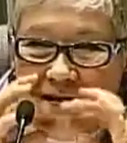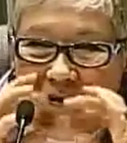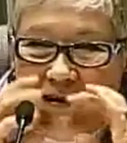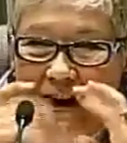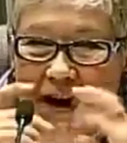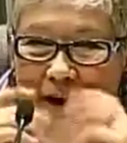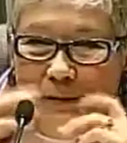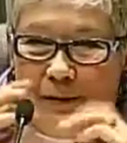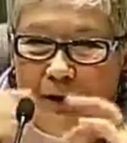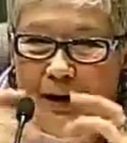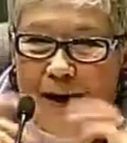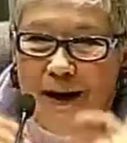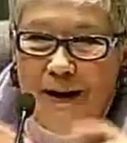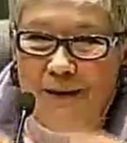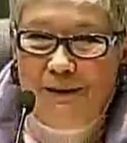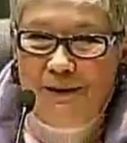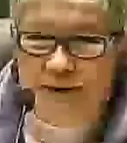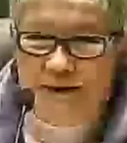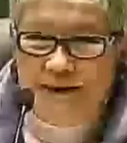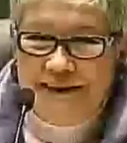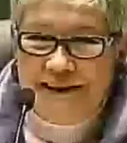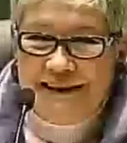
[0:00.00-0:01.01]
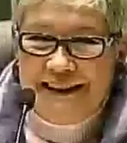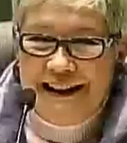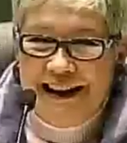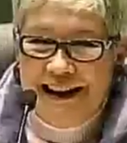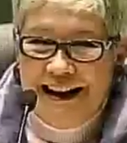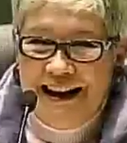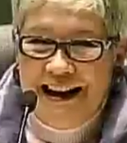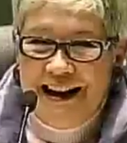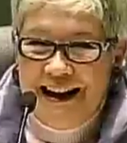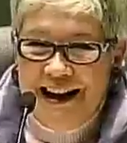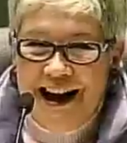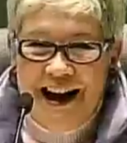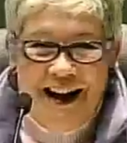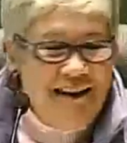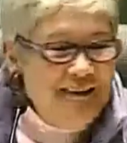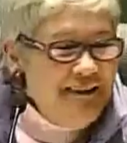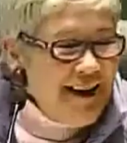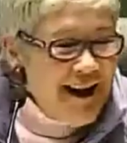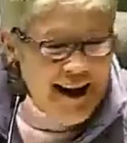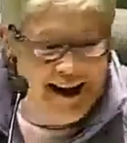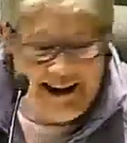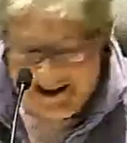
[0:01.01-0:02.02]
Gobble, gobble? All
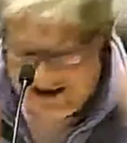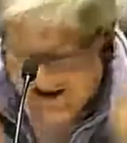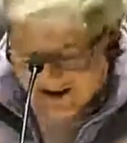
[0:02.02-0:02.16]
right, come